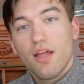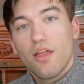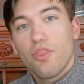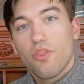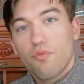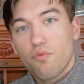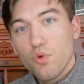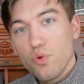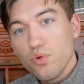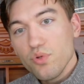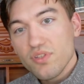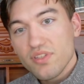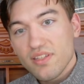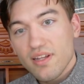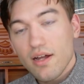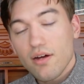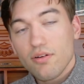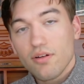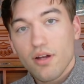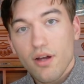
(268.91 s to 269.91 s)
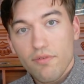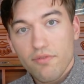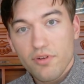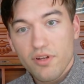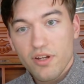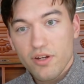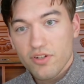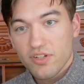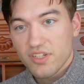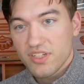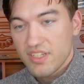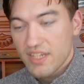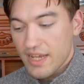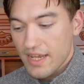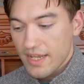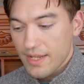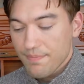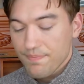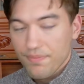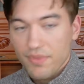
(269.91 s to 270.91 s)
The runes that I'll cover here
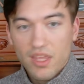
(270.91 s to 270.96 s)
today